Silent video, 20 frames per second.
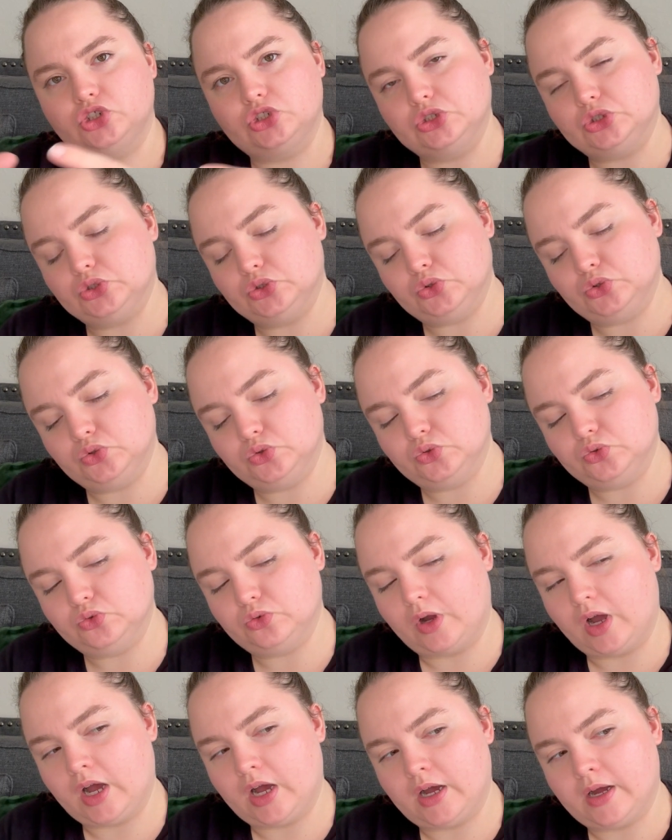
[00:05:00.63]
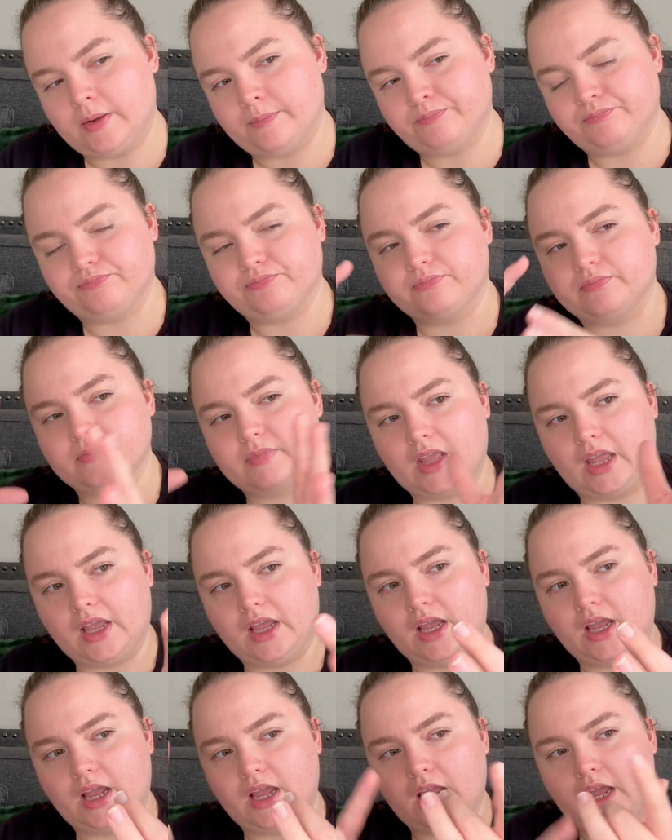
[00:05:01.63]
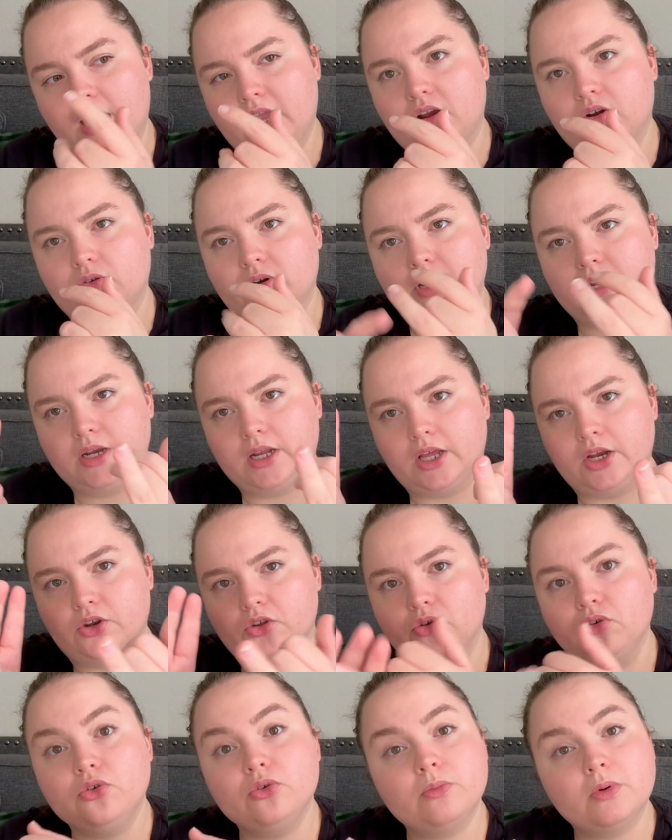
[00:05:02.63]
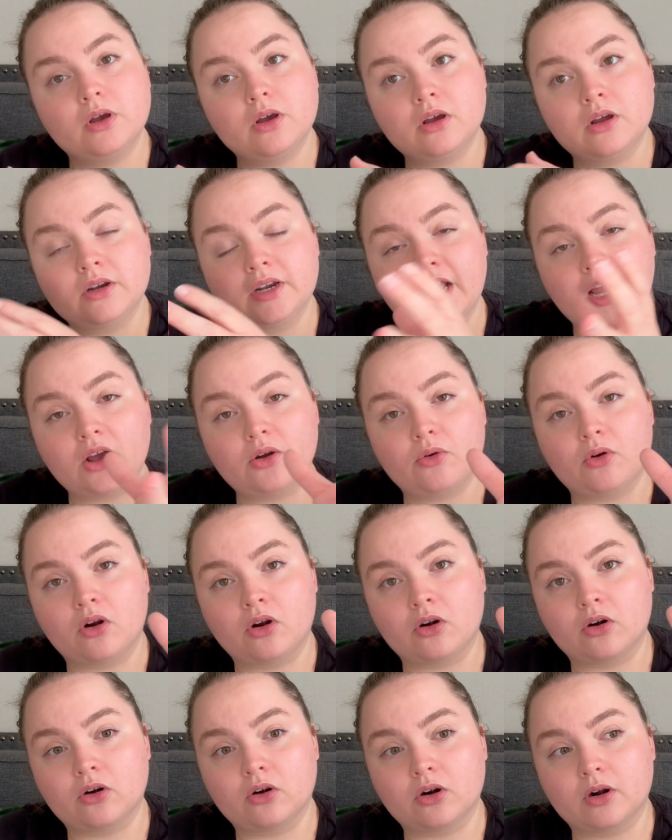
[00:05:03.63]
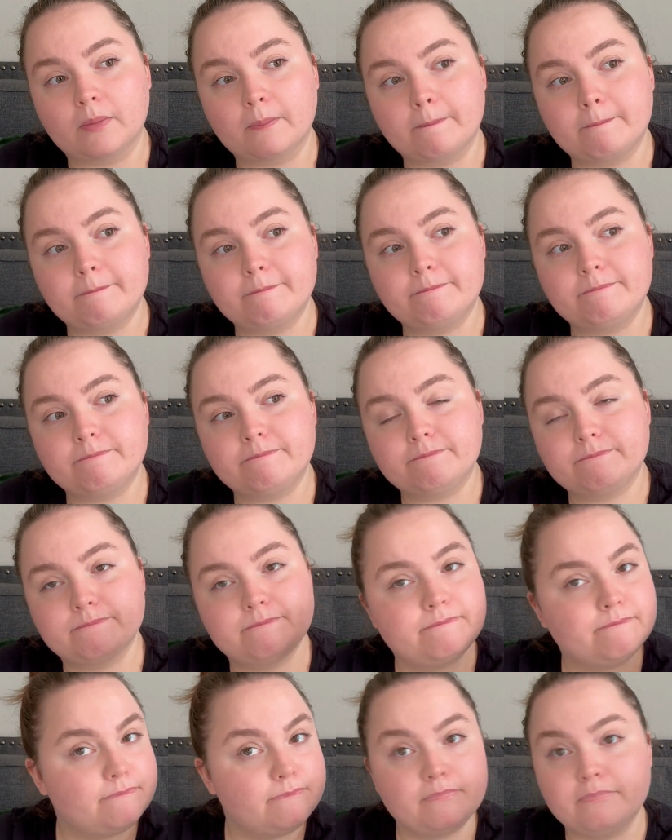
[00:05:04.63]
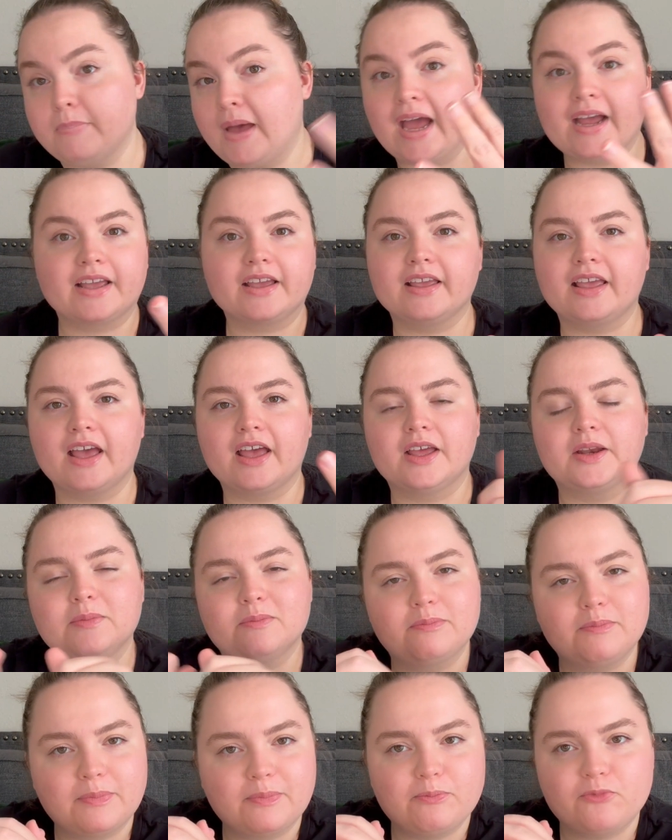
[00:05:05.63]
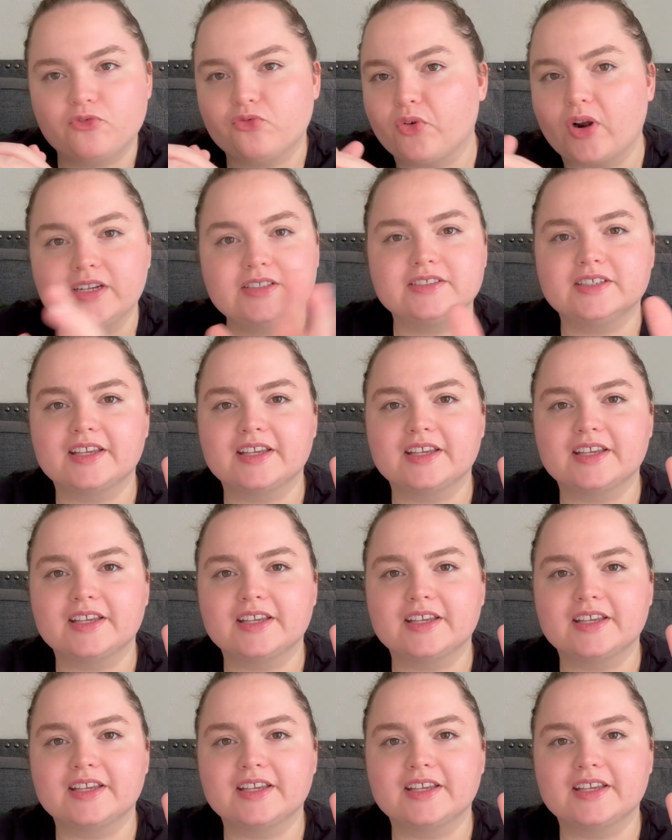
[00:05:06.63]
to Erin and Ubah now are back again, friends